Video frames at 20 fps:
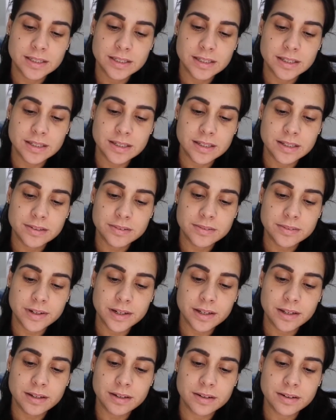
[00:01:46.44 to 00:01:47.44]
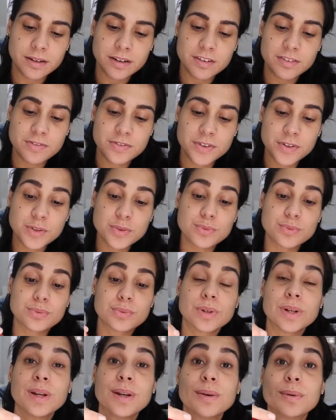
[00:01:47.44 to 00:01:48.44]
Right here, it feels
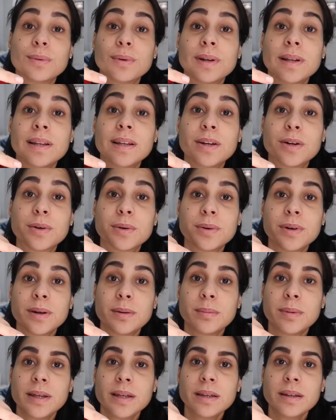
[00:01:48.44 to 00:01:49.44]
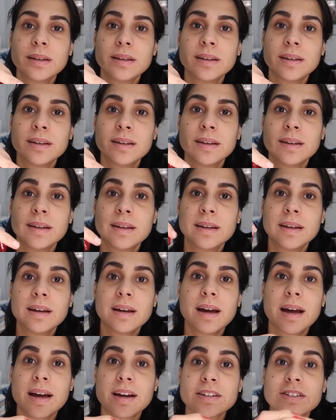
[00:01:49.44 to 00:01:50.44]
really creamy
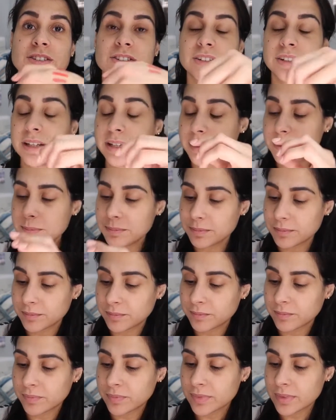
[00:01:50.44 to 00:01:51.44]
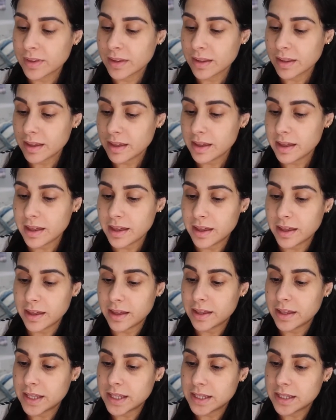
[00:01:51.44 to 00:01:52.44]
actually,
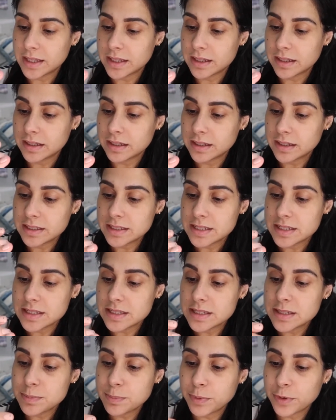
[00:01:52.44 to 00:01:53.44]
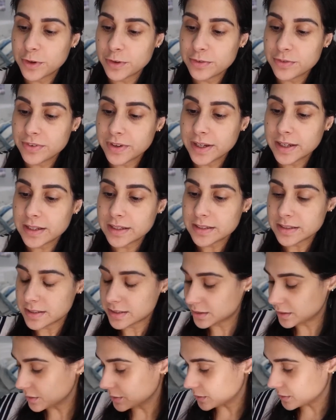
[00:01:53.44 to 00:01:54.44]
and this is perfect
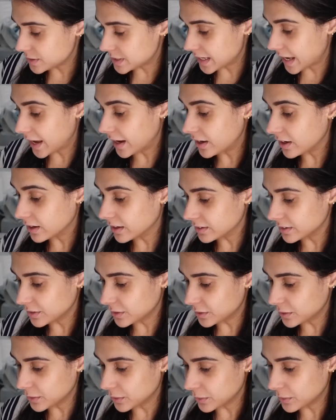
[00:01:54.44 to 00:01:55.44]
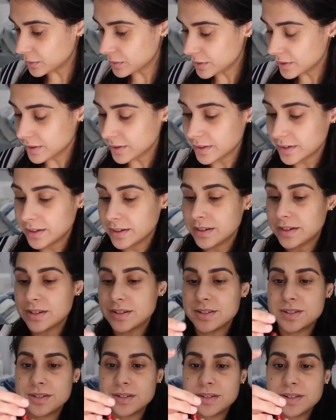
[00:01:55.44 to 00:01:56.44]
to take on the go
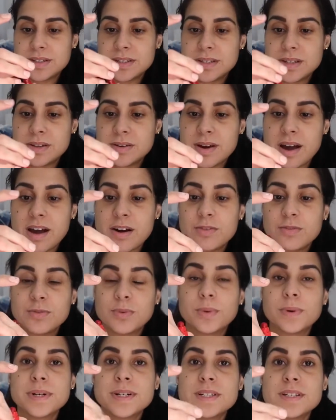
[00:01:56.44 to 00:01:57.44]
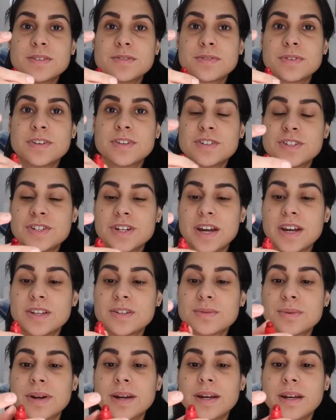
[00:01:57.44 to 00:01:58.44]
because you can see you have 4 different
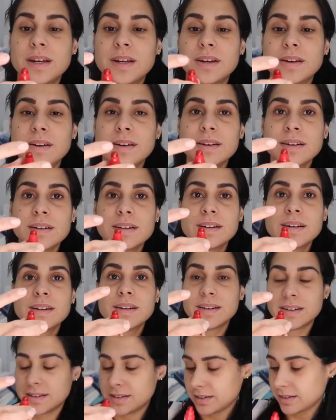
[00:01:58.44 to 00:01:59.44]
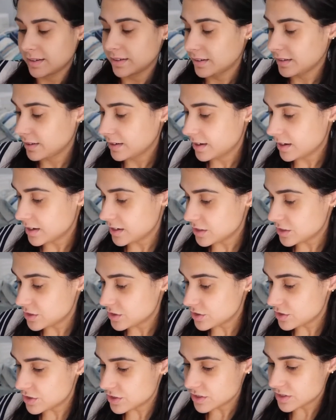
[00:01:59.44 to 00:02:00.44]
shades right here. And
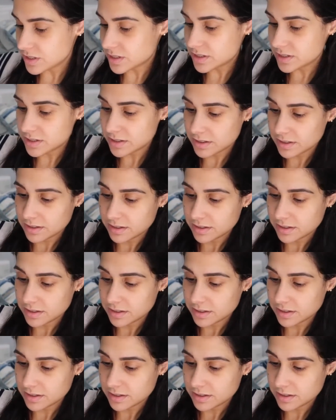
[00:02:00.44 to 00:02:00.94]
you just,